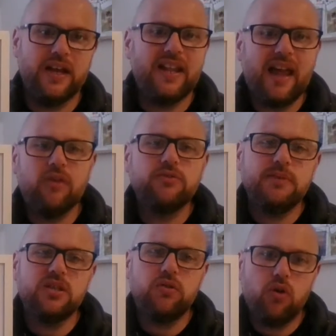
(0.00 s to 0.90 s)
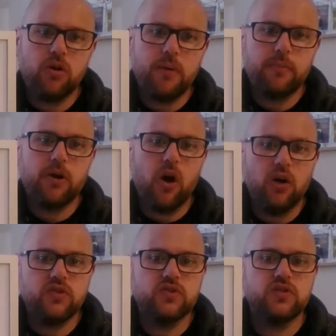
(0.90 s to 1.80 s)
It allows me to look at my
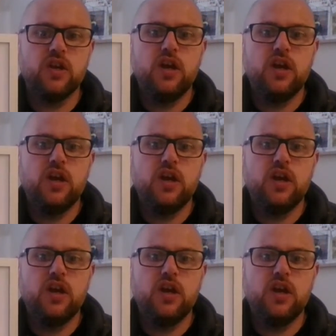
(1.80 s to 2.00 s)
costs,